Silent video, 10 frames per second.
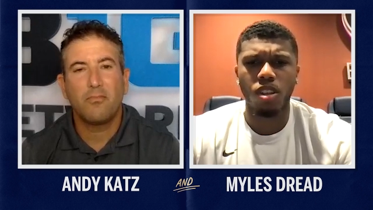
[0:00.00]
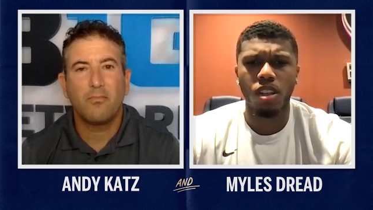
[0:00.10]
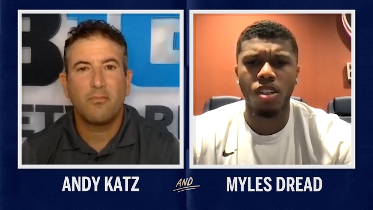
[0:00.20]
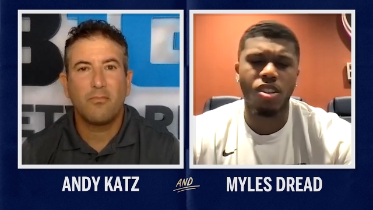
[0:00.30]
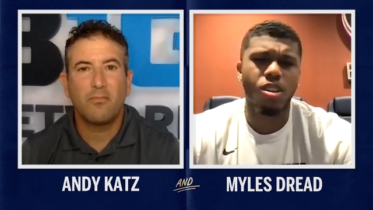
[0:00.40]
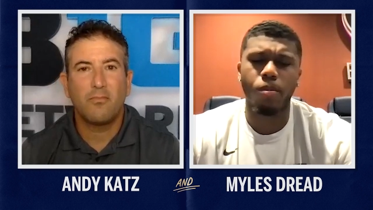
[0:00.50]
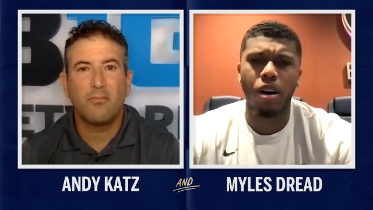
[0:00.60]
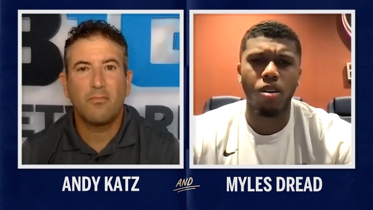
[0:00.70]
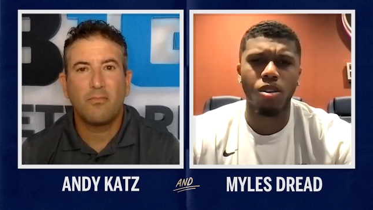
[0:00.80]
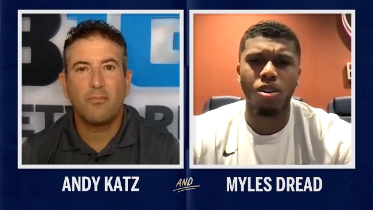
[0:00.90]
Speaker 1: it's just
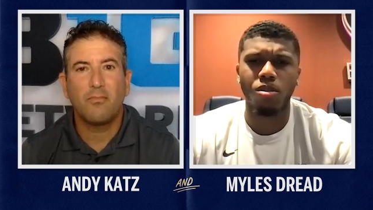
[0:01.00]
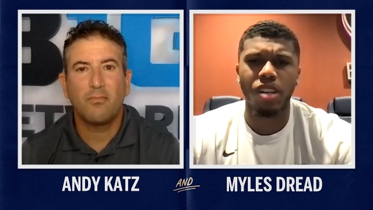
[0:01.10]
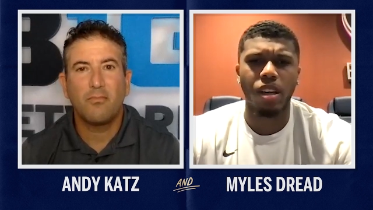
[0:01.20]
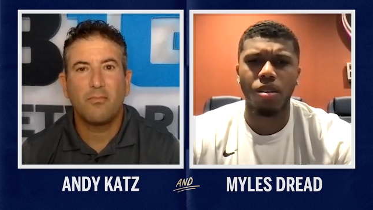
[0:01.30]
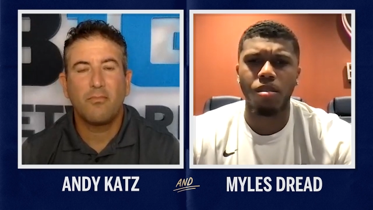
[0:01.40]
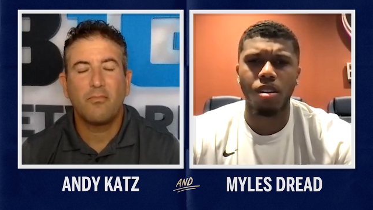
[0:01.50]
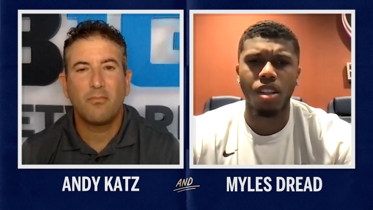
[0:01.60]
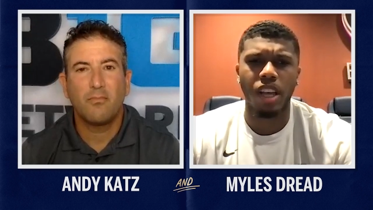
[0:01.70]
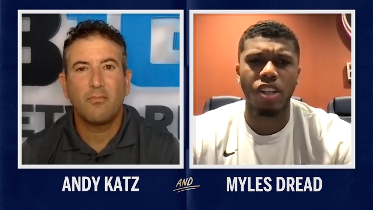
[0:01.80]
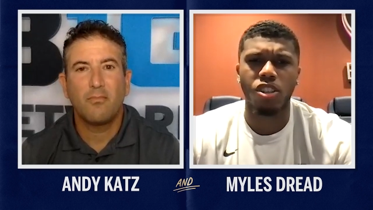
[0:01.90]
about you know taking
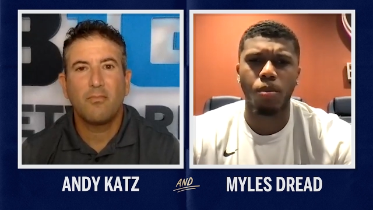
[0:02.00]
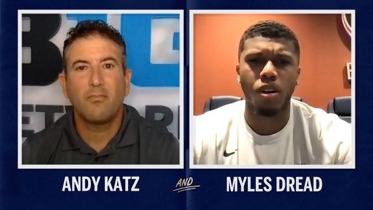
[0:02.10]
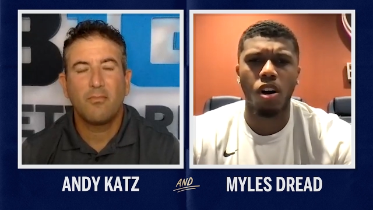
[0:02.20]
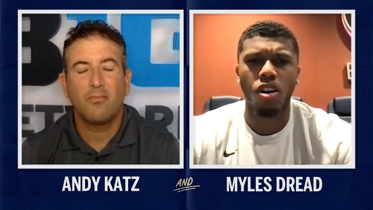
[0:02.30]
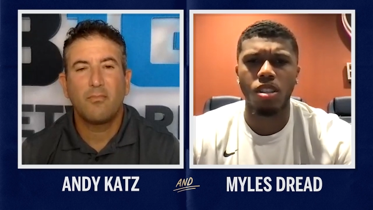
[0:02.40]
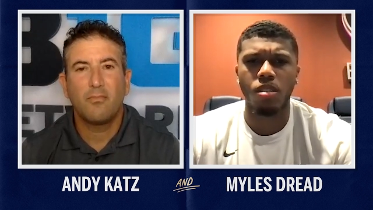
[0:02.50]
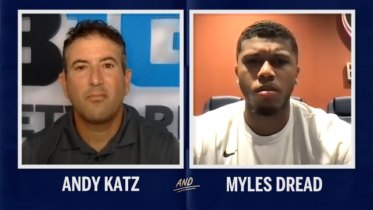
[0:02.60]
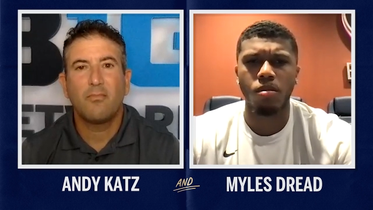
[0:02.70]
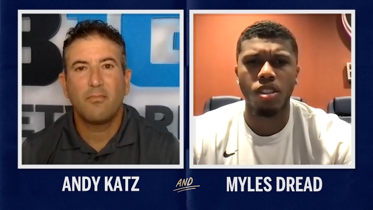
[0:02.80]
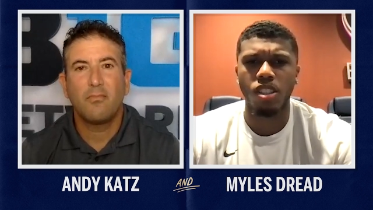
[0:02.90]
the extra precaution
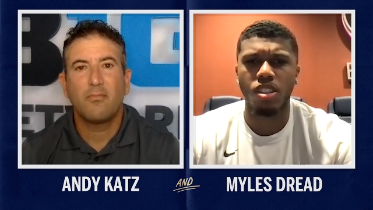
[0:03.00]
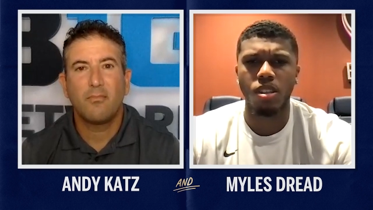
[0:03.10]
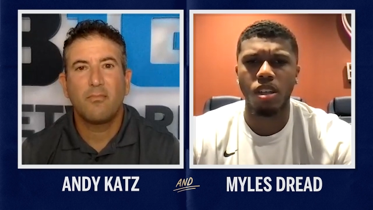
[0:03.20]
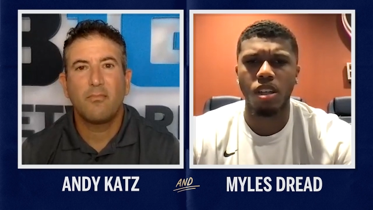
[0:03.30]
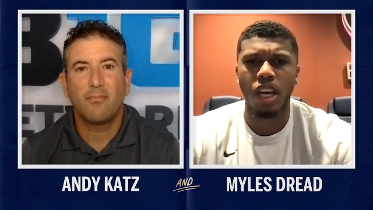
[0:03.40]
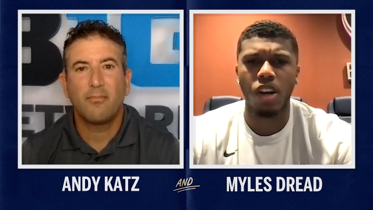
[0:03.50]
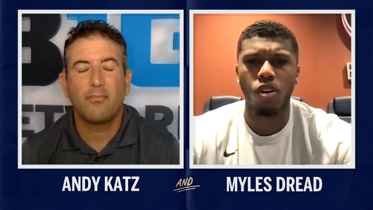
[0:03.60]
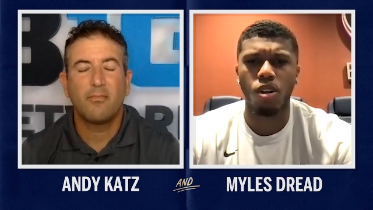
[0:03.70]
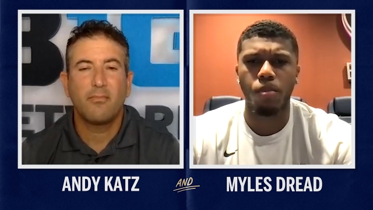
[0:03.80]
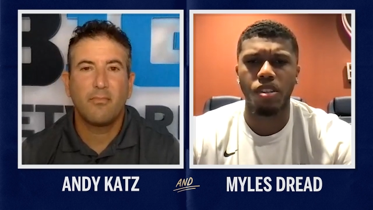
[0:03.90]
just to not
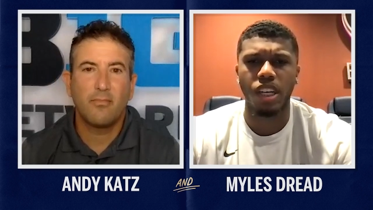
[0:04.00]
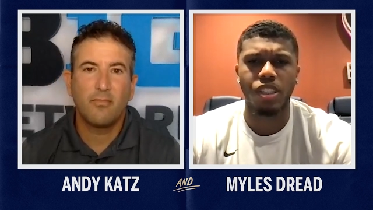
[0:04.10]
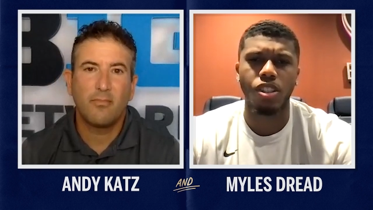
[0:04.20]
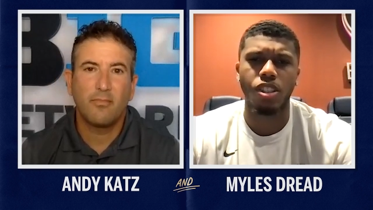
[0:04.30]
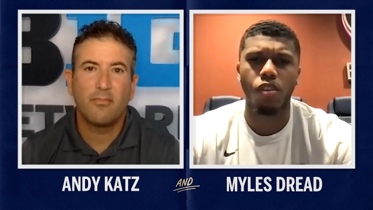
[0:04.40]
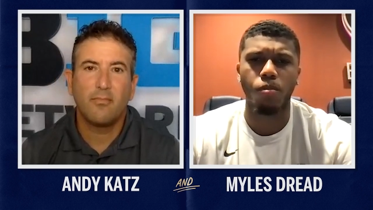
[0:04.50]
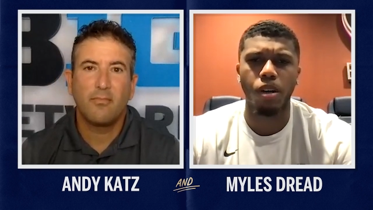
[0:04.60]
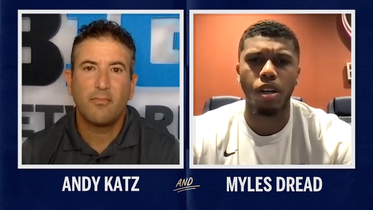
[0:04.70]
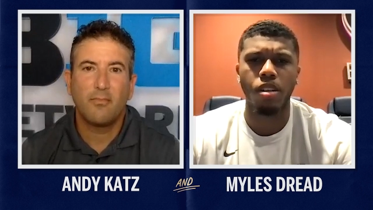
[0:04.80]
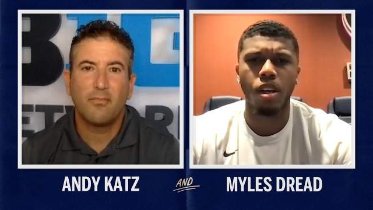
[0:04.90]
only protect yourself
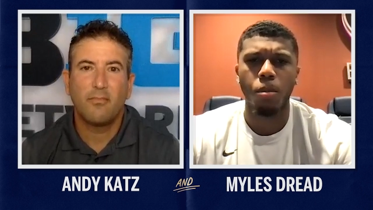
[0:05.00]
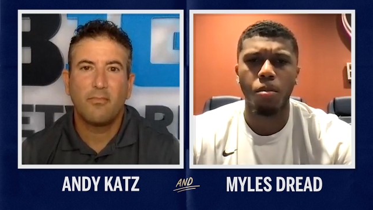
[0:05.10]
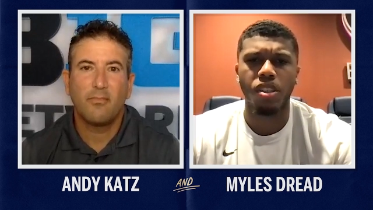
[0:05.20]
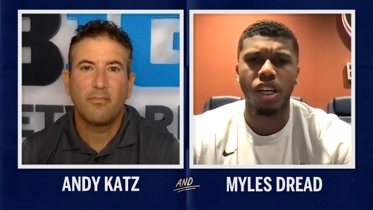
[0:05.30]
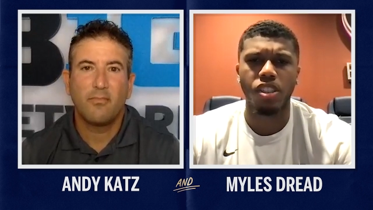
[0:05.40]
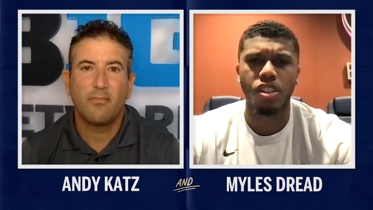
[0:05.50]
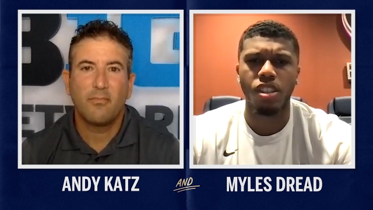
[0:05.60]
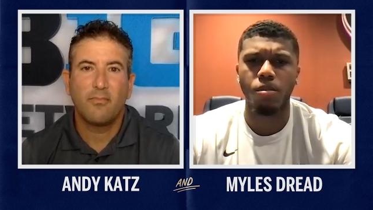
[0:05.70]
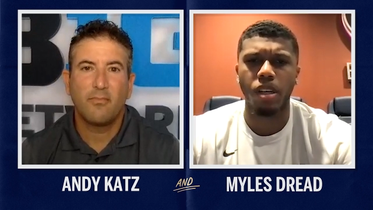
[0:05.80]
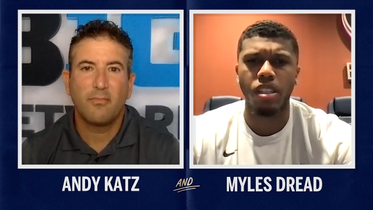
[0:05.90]
but protect your
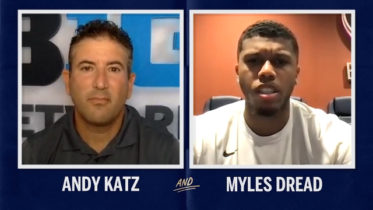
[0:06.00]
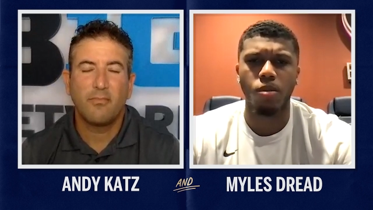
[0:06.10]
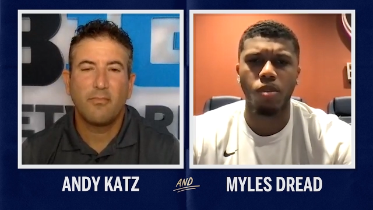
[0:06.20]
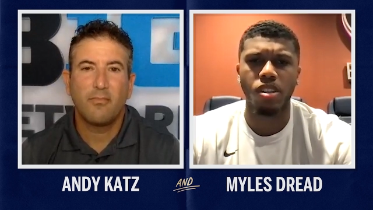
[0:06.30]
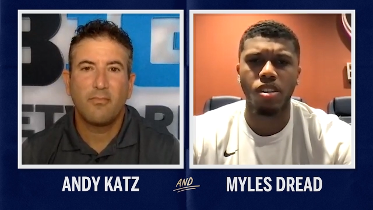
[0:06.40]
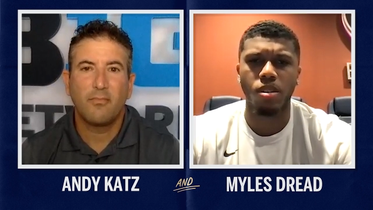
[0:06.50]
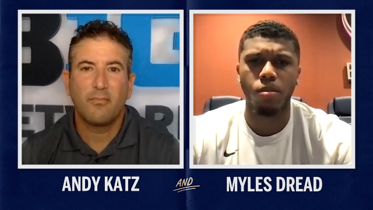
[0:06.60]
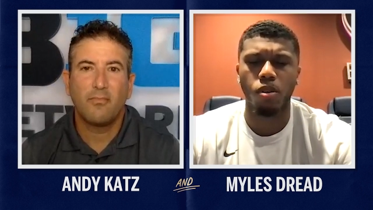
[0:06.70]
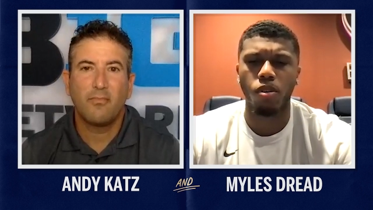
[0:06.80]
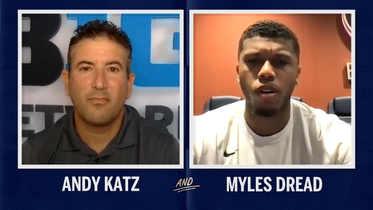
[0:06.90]
teammates and the rest of the
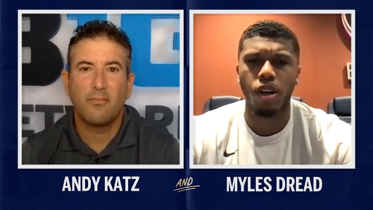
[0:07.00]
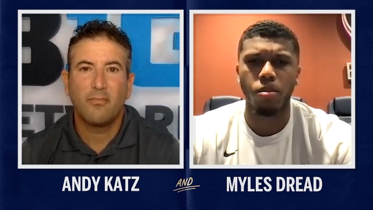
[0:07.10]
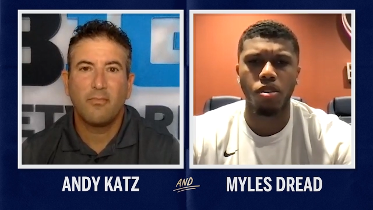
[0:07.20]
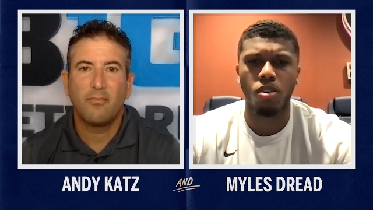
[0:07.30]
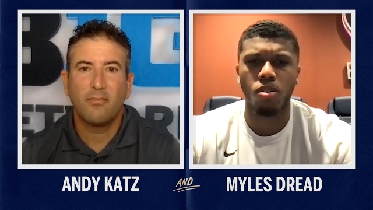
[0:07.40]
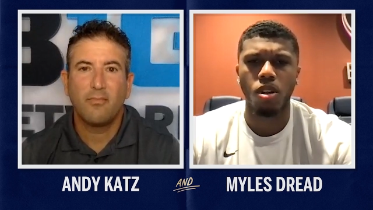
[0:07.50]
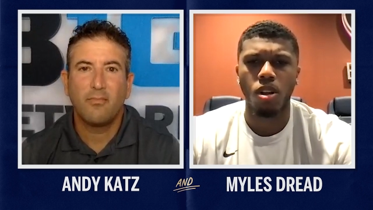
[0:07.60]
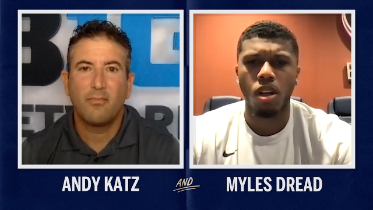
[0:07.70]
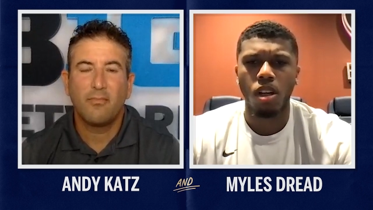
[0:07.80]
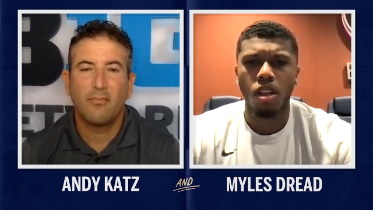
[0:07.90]
program. So
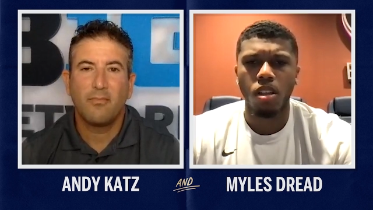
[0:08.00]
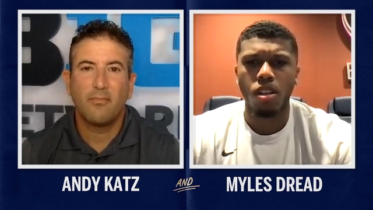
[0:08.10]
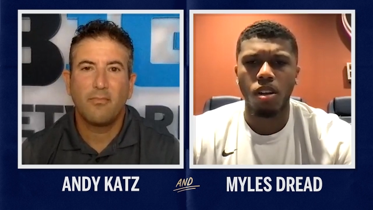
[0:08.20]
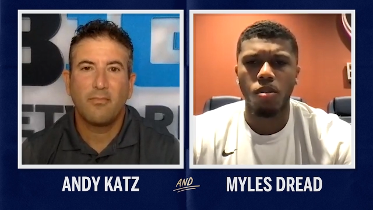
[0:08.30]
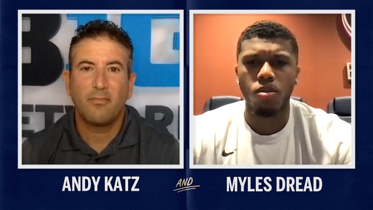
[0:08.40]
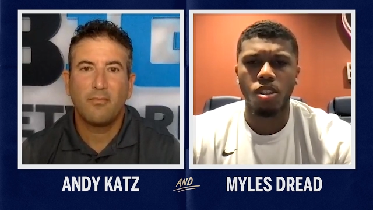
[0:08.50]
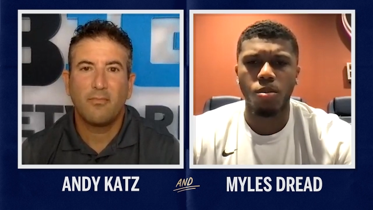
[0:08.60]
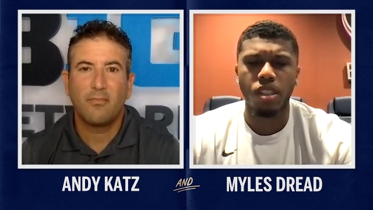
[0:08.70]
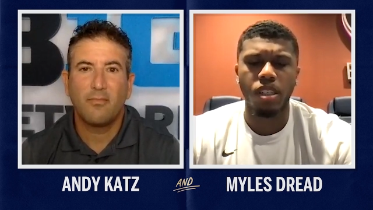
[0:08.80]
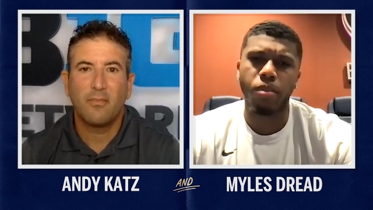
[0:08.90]
you know,
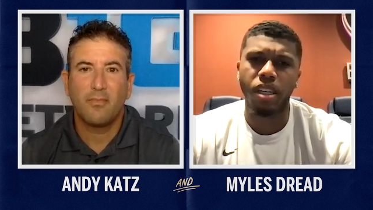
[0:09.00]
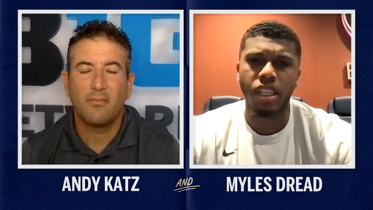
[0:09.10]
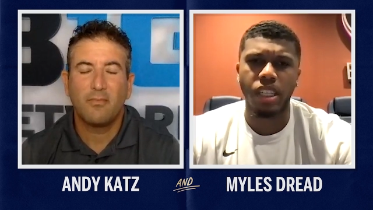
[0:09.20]
just be being